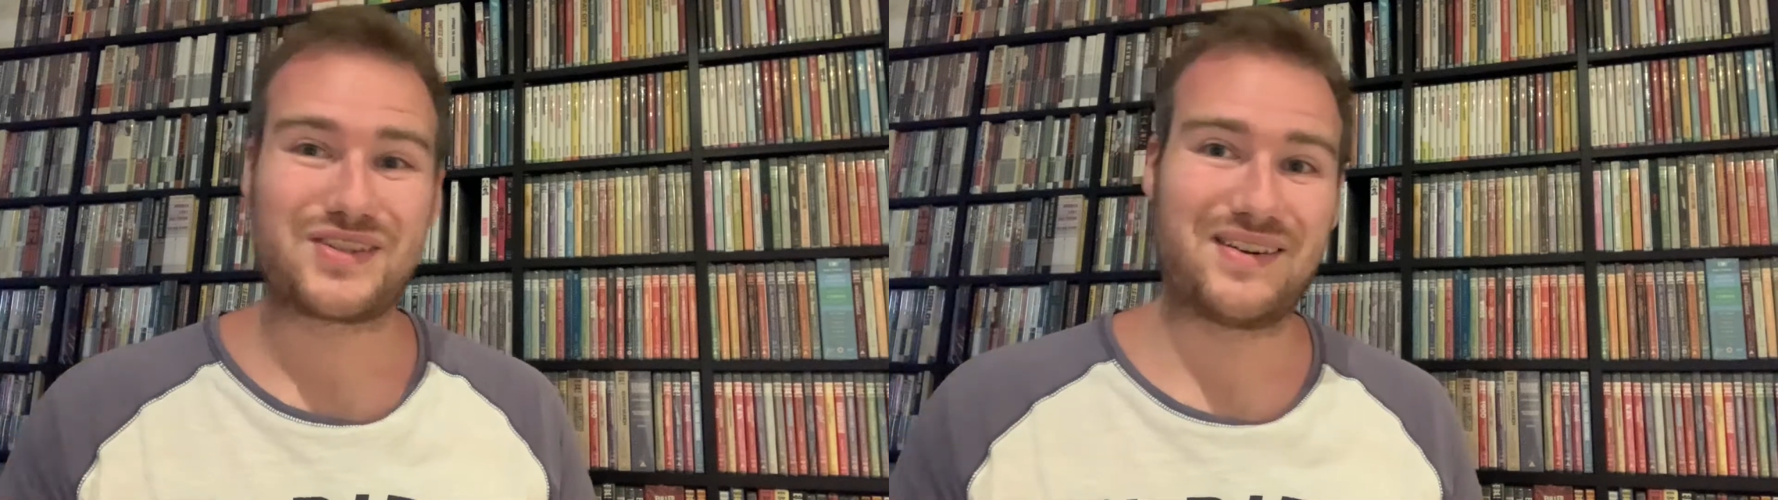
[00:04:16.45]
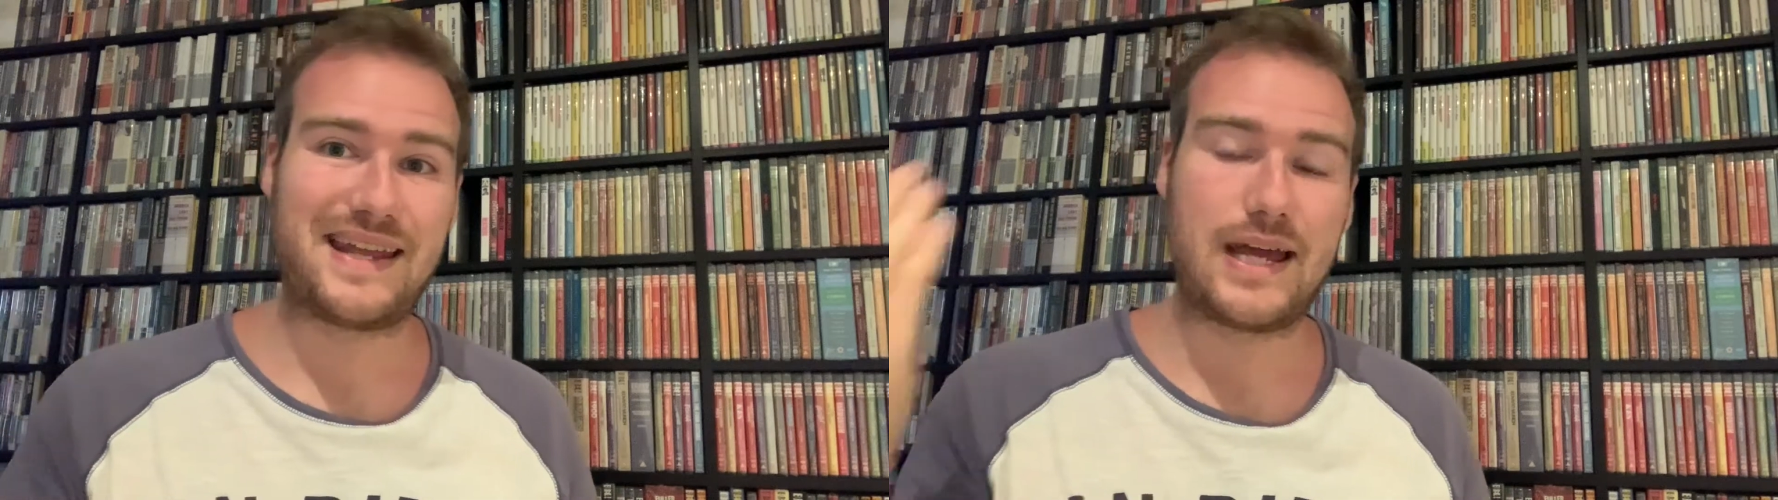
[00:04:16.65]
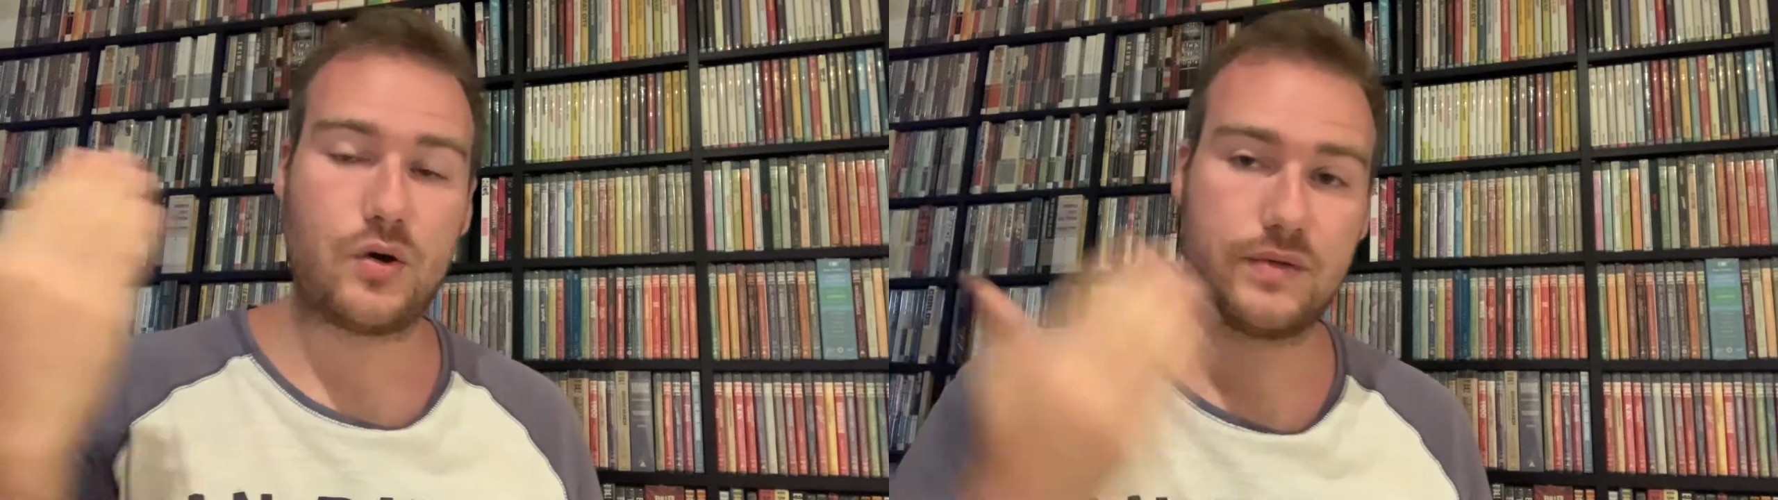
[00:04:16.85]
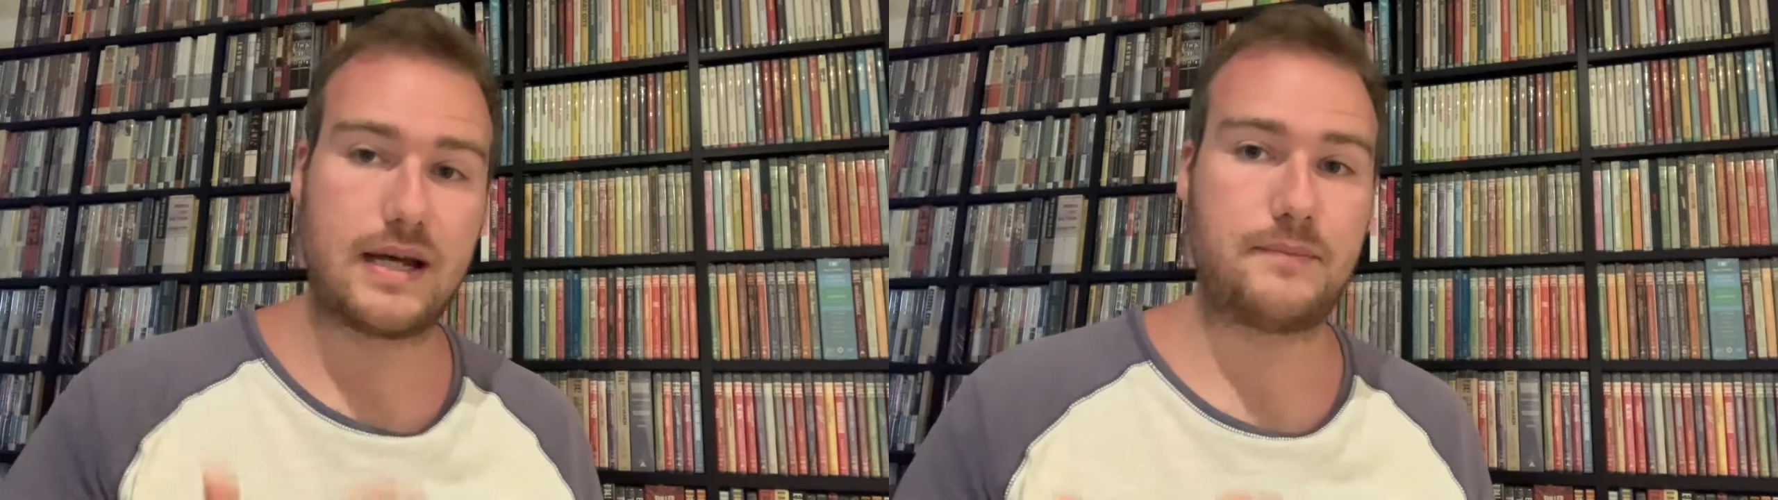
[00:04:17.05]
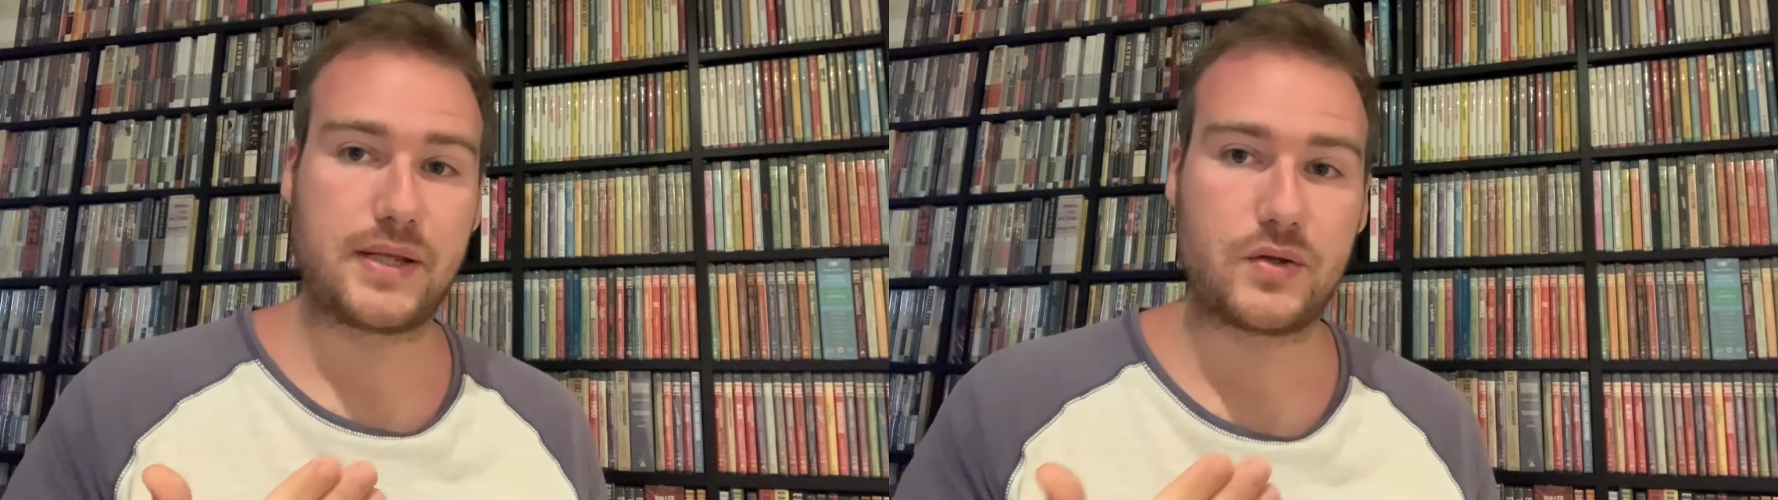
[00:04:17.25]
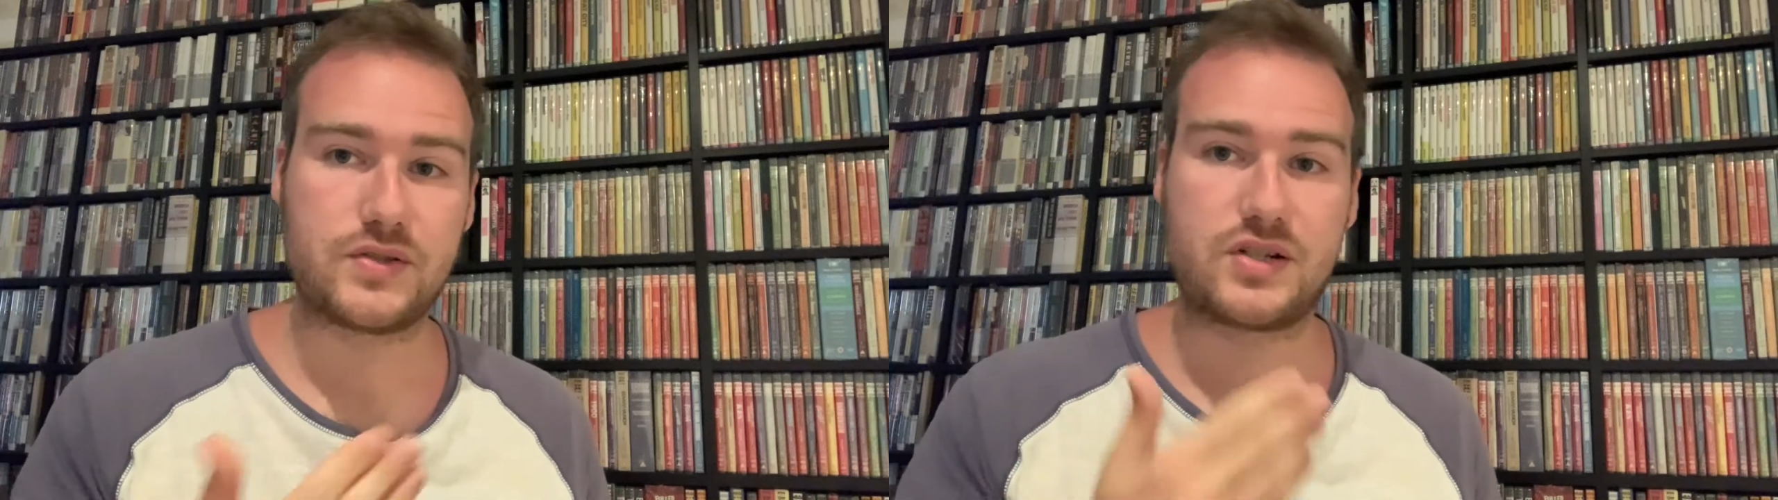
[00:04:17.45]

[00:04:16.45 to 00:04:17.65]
got held up because